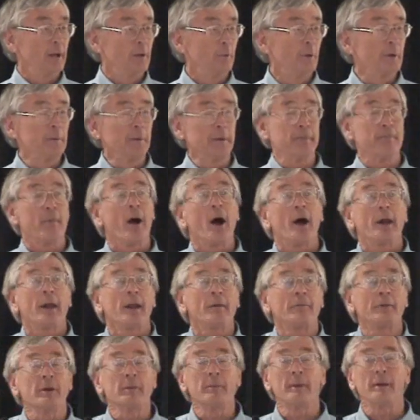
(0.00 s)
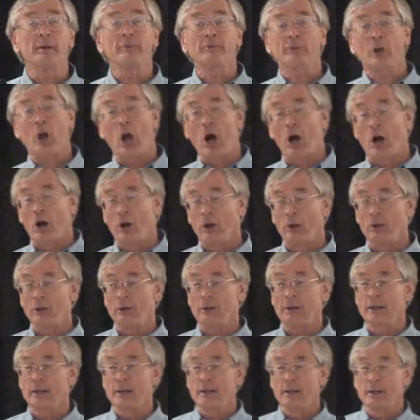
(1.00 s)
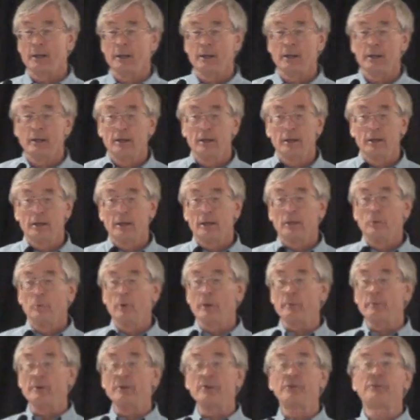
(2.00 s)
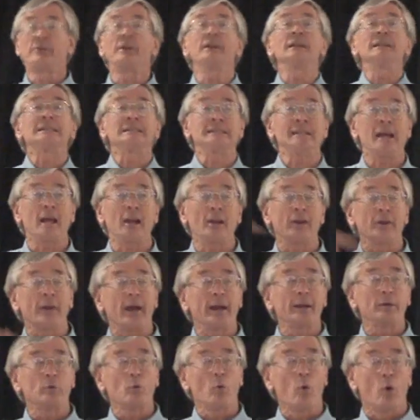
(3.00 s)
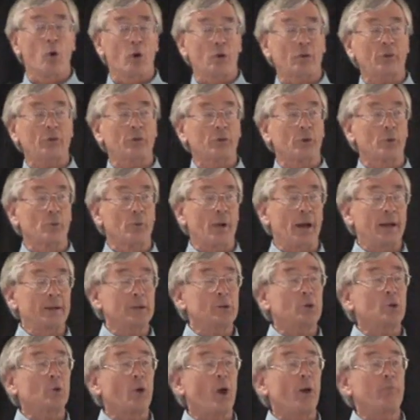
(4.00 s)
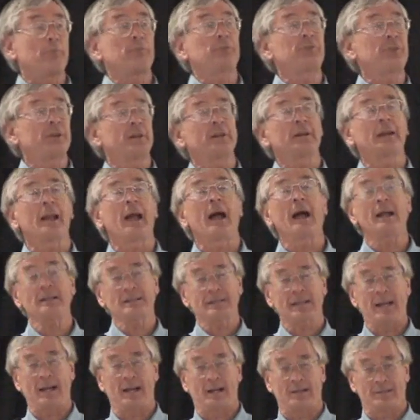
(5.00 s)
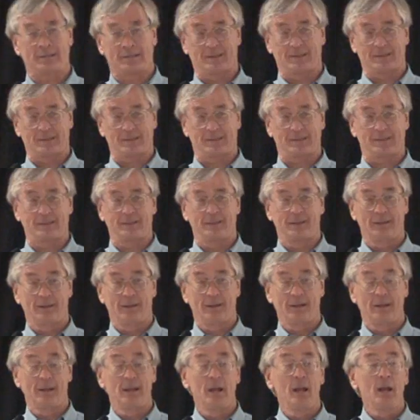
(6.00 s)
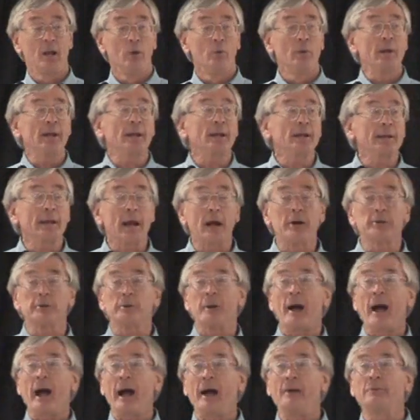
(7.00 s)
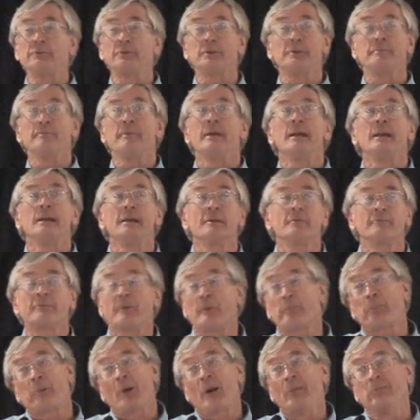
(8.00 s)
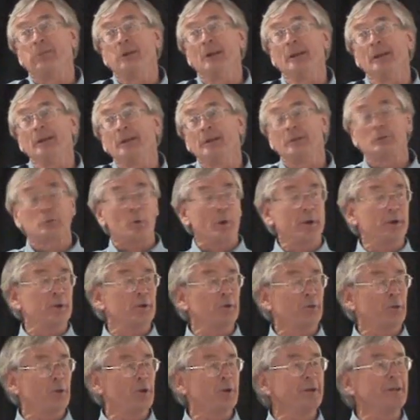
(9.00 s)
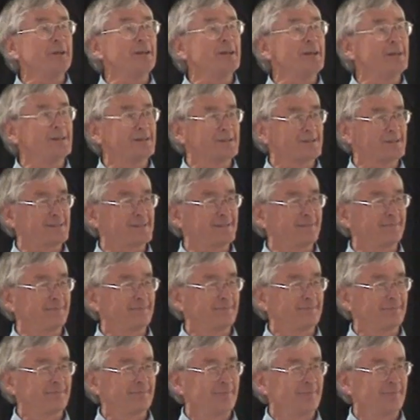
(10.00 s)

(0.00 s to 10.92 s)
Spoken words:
We would mine every bit of coal. We would desalinate water to run crops in glass houses. We could go to 100 million for probably 20 or 30 years.